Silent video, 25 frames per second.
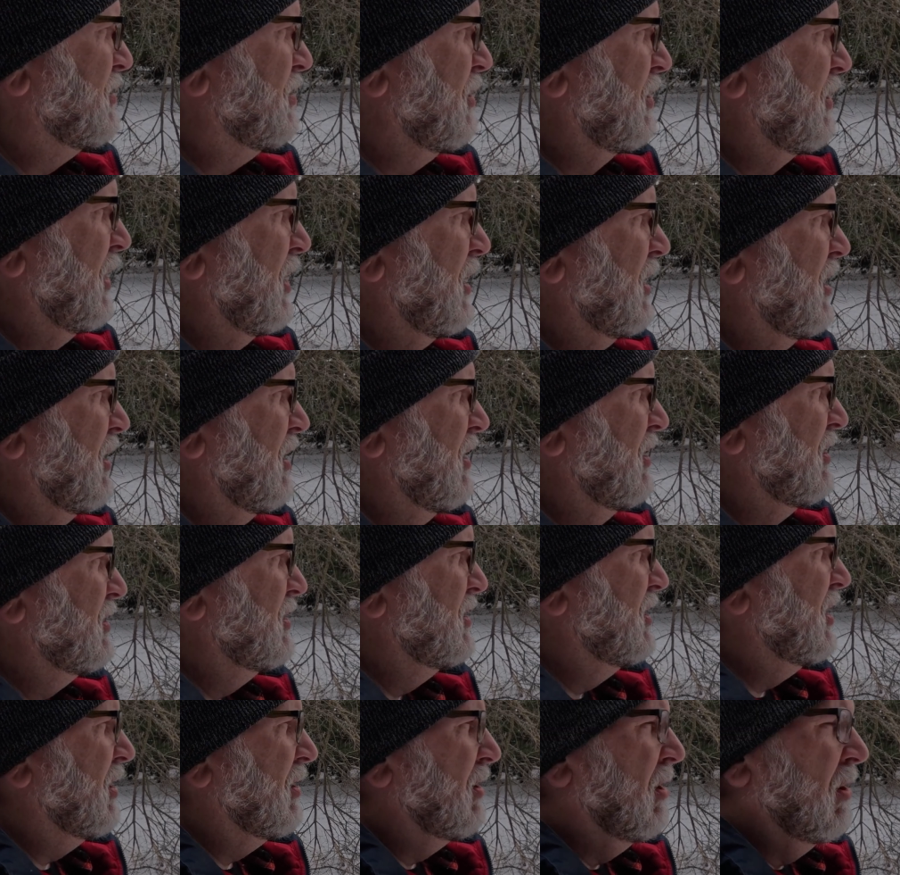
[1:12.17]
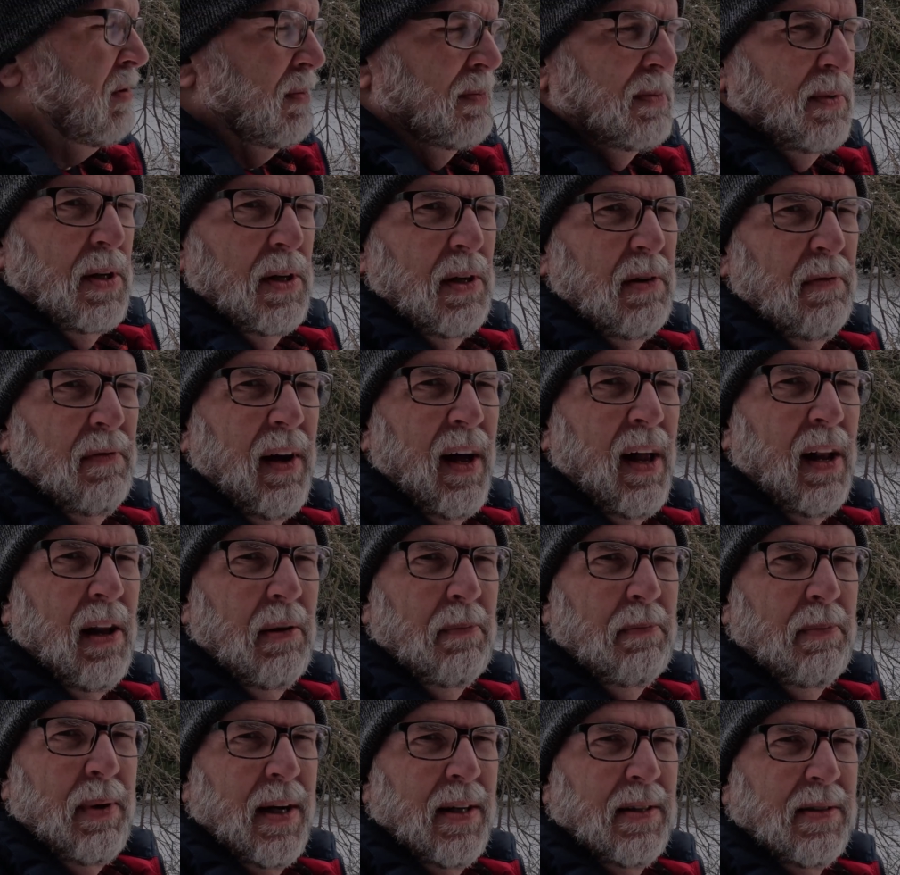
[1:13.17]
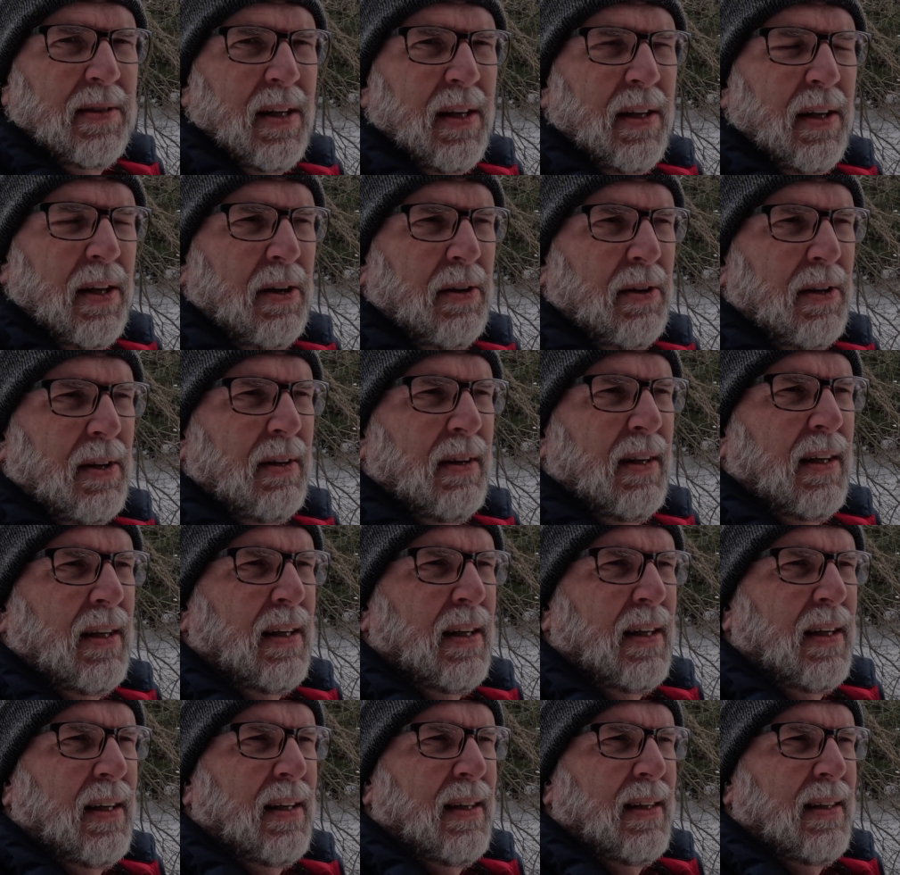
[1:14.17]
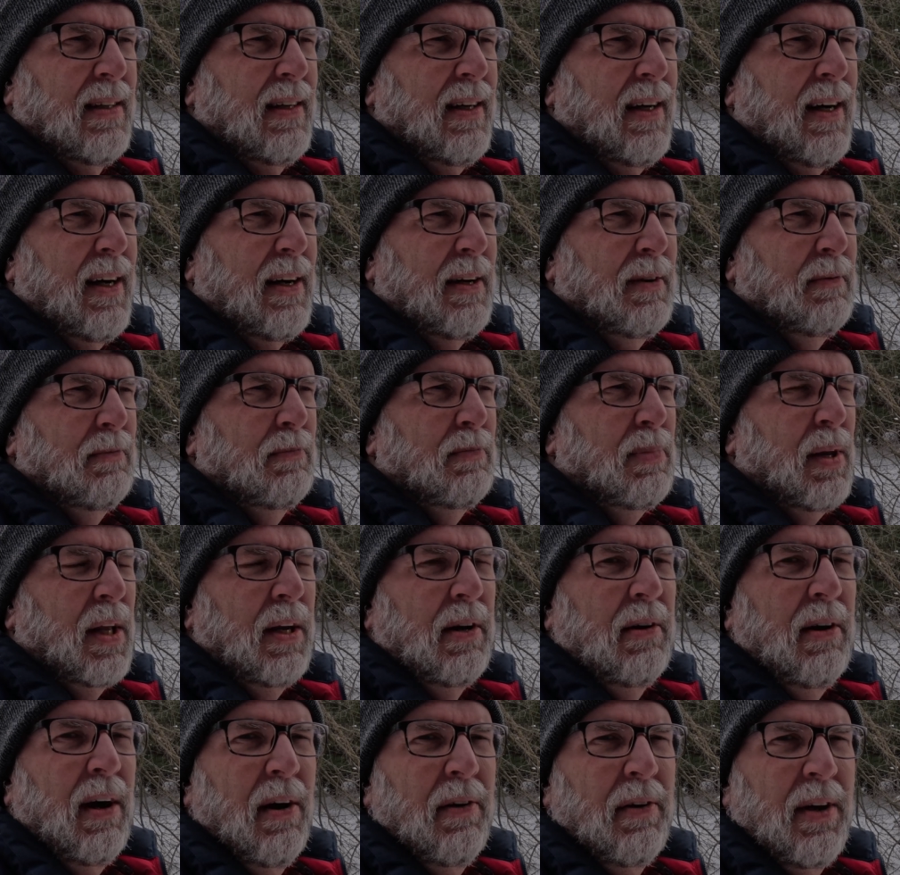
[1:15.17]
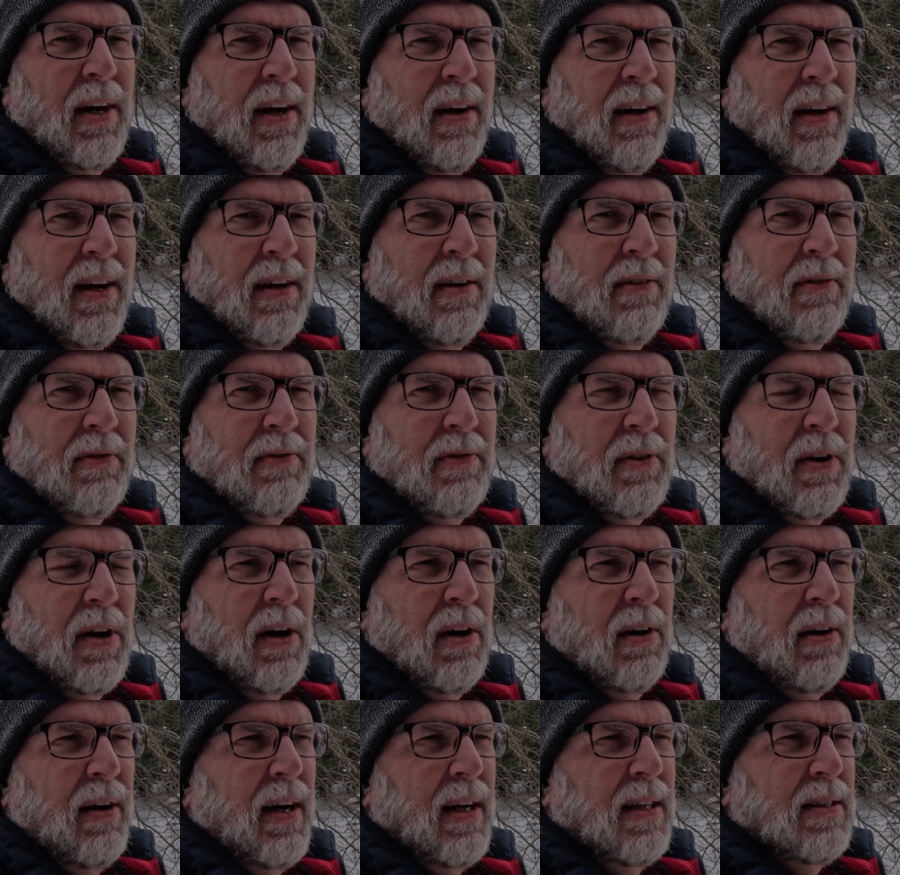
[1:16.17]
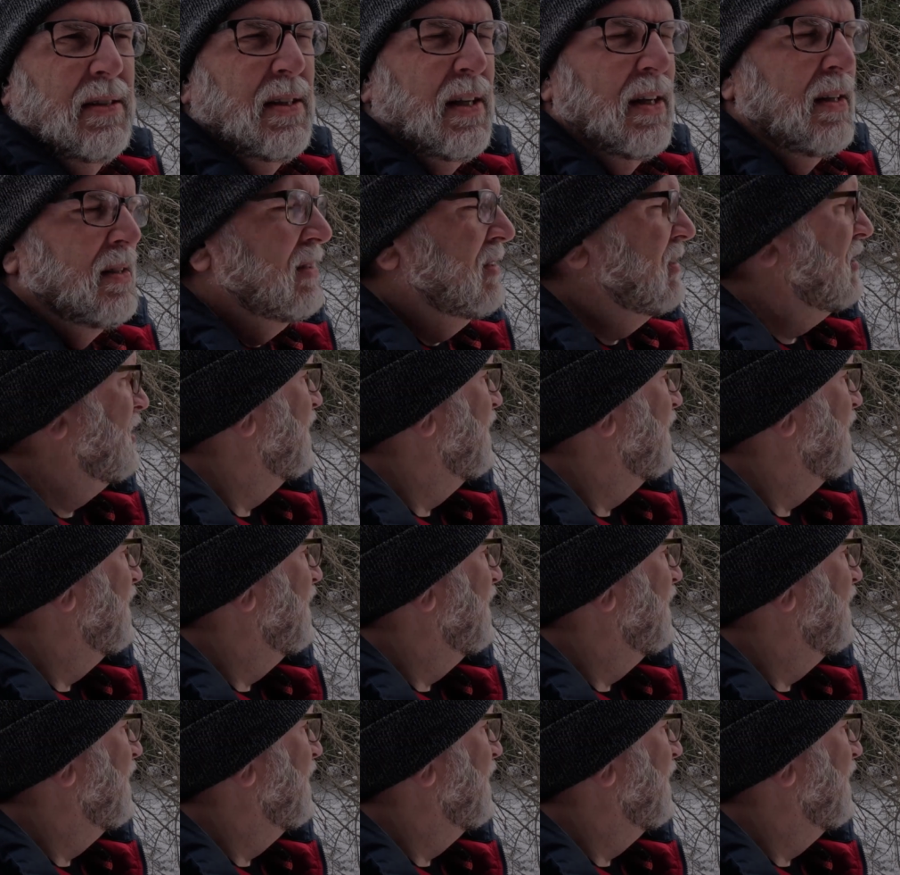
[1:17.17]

we still hope to develop as a little playground area for our grandsons